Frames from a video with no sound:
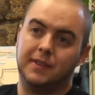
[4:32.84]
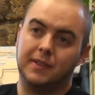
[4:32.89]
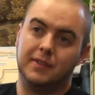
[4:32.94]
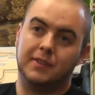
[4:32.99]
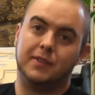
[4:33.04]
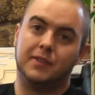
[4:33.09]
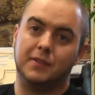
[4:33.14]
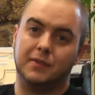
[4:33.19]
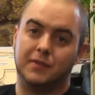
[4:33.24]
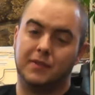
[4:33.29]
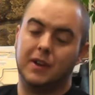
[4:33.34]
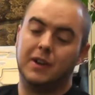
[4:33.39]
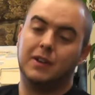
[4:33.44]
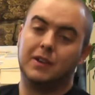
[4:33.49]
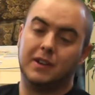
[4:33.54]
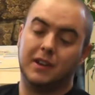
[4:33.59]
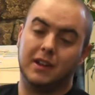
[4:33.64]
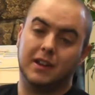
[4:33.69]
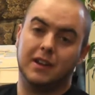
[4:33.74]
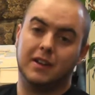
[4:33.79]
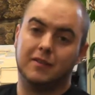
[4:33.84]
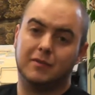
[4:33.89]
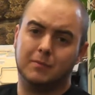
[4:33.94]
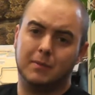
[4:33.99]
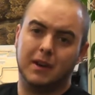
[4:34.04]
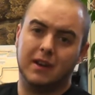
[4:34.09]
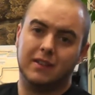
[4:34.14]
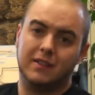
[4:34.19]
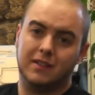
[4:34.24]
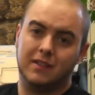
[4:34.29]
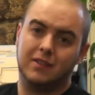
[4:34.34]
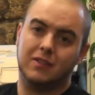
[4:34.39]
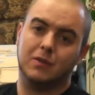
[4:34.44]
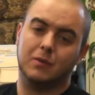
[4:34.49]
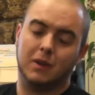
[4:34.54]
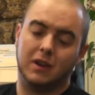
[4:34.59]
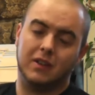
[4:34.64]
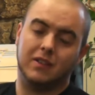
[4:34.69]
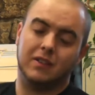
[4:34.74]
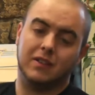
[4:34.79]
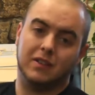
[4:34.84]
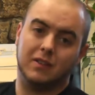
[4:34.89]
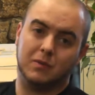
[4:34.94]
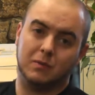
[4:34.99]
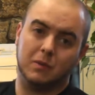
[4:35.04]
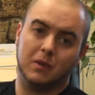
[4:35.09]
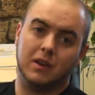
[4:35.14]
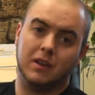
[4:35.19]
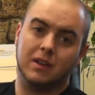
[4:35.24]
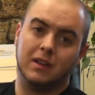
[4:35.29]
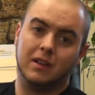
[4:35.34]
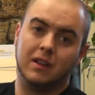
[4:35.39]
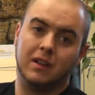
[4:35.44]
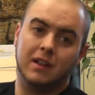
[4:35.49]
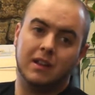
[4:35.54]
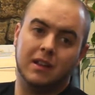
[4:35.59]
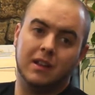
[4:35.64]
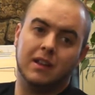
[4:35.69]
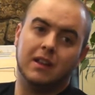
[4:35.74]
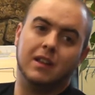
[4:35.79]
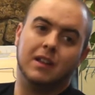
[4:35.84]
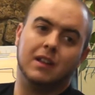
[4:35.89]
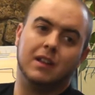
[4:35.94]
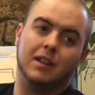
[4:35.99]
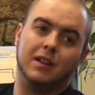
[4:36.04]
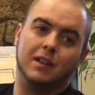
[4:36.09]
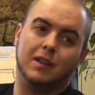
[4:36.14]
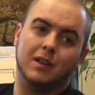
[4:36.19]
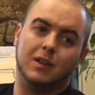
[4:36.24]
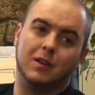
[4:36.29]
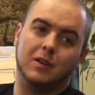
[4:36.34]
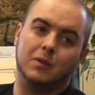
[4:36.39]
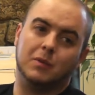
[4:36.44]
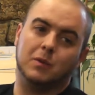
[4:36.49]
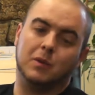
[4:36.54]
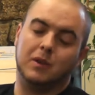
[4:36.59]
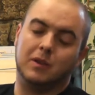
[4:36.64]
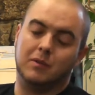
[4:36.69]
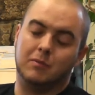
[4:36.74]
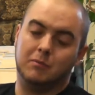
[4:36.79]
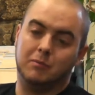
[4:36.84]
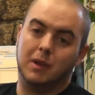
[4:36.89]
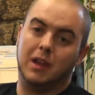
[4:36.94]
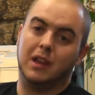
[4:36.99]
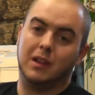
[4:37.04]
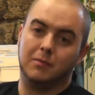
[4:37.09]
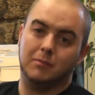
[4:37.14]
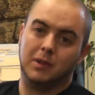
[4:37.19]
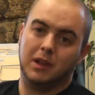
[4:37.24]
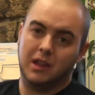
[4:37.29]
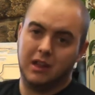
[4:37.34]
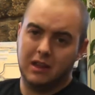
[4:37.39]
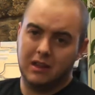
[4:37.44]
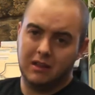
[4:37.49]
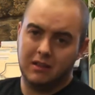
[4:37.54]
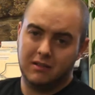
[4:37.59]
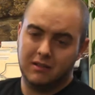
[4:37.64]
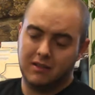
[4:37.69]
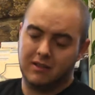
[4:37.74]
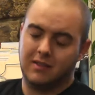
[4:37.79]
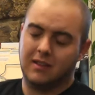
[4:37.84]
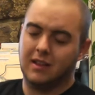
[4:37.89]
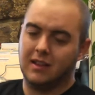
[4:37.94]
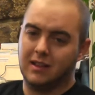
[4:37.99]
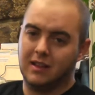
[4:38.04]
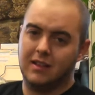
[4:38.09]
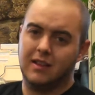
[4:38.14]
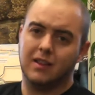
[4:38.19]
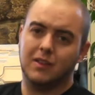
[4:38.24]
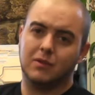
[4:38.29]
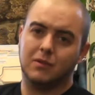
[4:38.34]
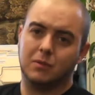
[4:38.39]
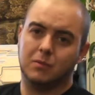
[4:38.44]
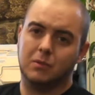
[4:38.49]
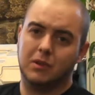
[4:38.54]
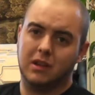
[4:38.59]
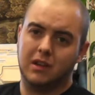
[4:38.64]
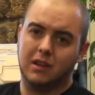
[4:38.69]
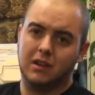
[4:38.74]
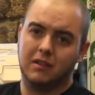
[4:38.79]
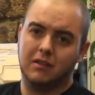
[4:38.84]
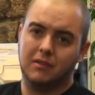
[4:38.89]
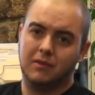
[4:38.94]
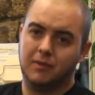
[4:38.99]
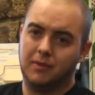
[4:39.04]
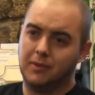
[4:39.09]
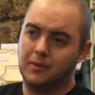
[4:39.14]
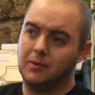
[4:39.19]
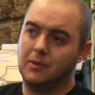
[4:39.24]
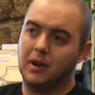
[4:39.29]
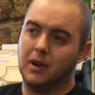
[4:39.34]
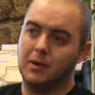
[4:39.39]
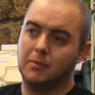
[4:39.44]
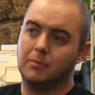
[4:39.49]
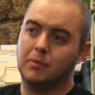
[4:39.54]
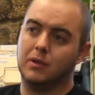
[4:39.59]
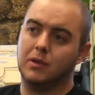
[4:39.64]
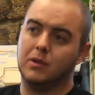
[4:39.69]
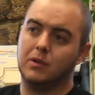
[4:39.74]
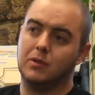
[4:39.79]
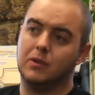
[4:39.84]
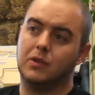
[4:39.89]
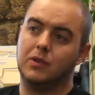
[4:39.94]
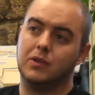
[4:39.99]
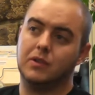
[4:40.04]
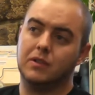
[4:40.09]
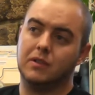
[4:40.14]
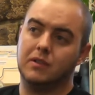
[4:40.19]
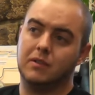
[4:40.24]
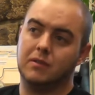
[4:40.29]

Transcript: The severity of my situation is what made me decide that this would be the right approach.